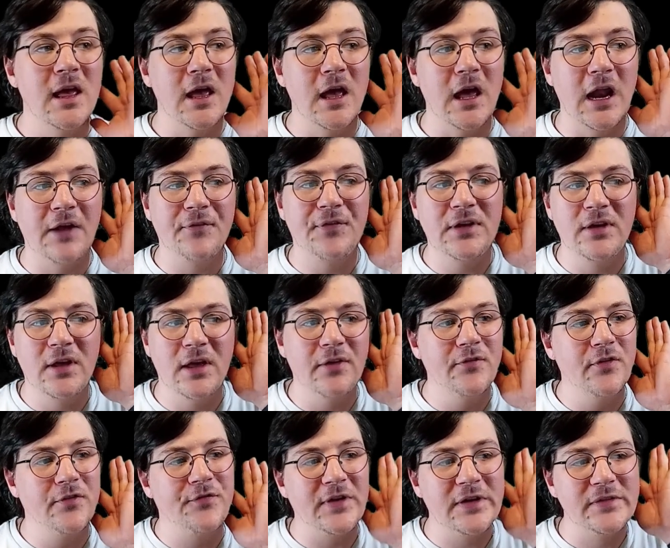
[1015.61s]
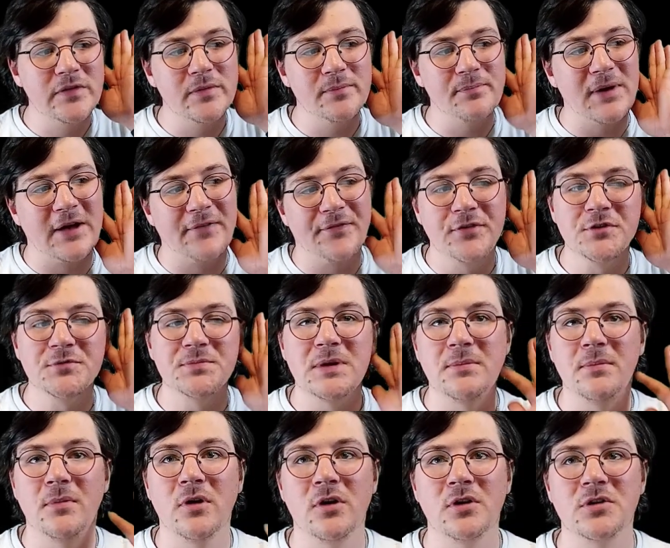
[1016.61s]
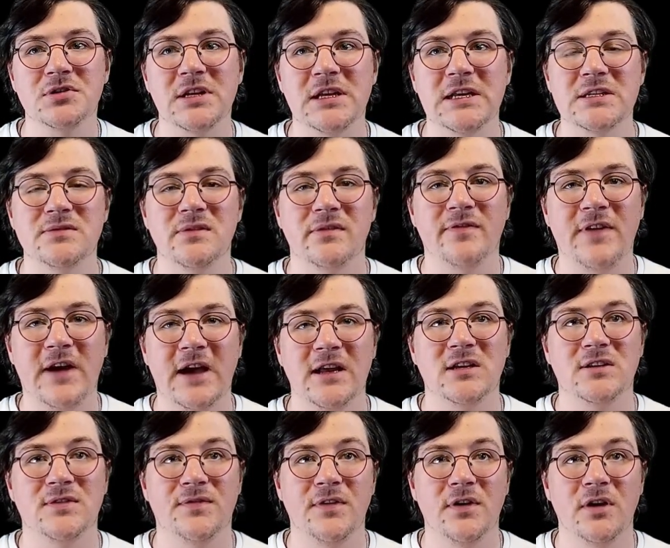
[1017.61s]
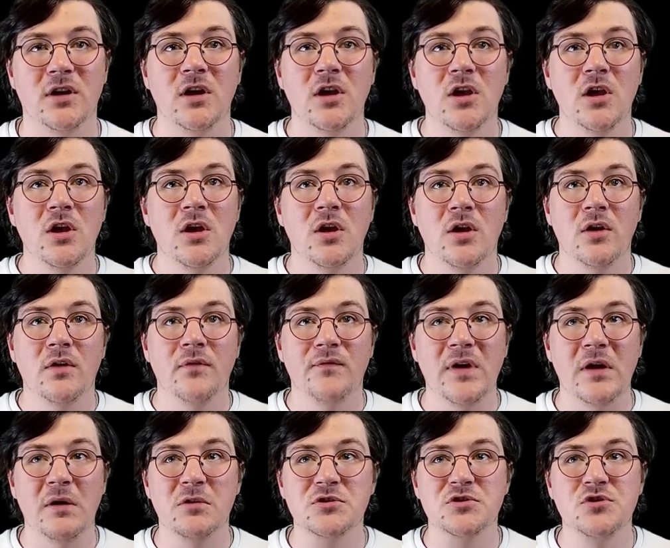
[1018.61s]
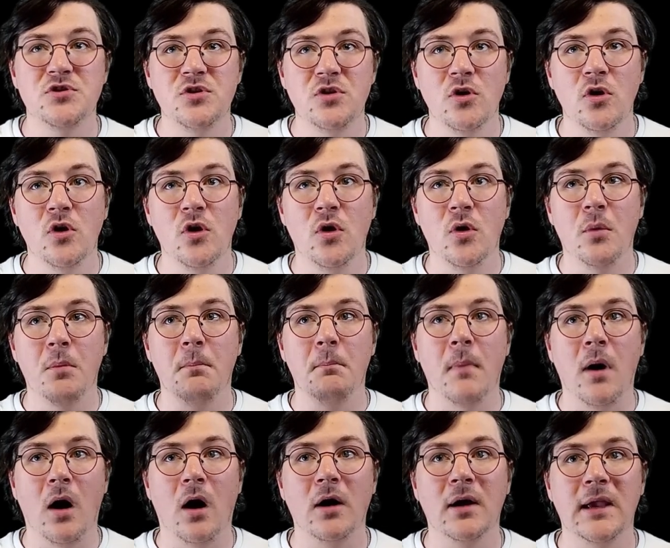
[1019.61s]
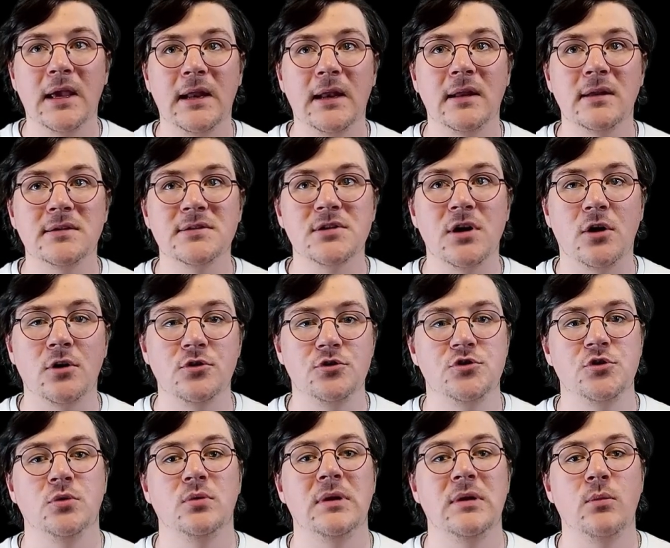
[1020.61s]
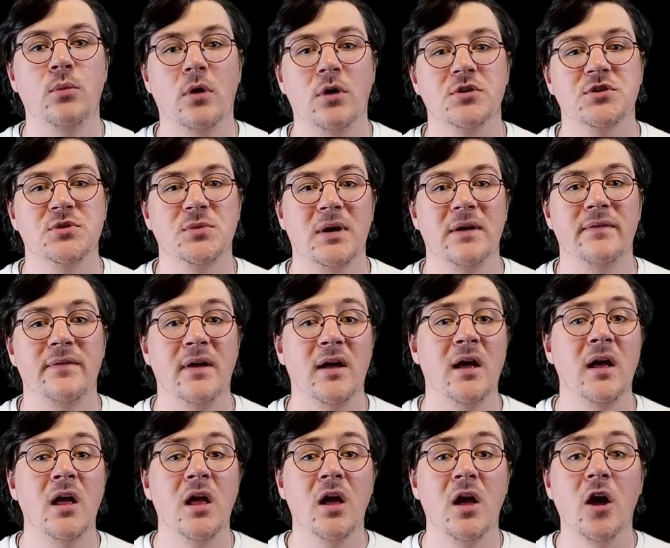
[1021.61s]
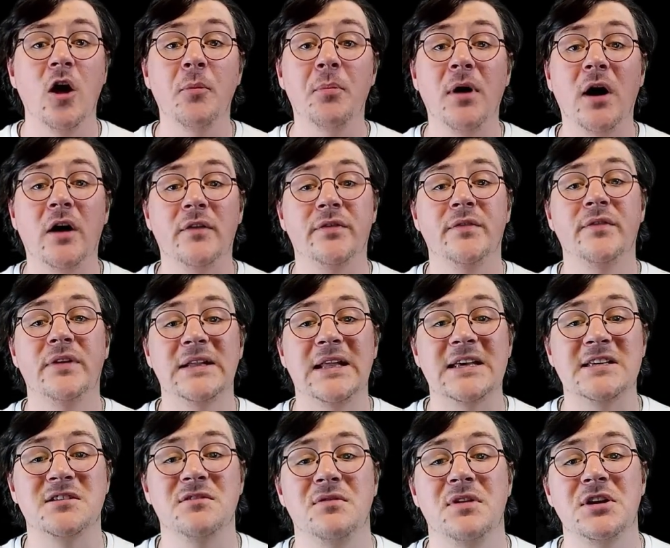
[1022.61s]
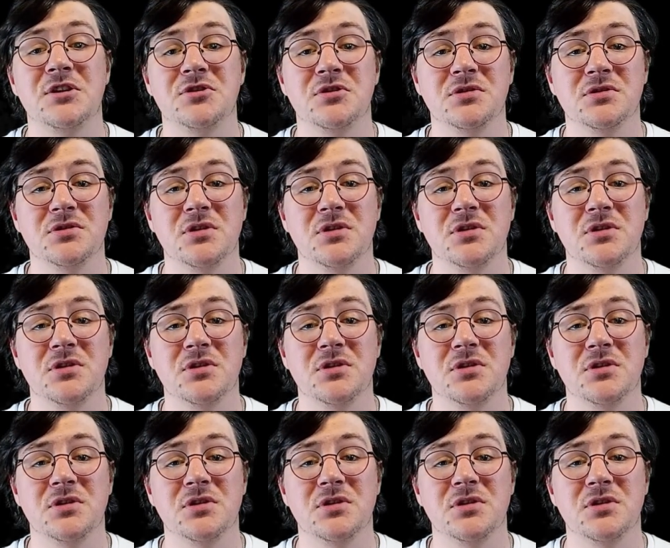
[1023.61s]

And I think the thing that baffles me most is the fact that there was no markings on Julie whatsoever, apart from the lacerations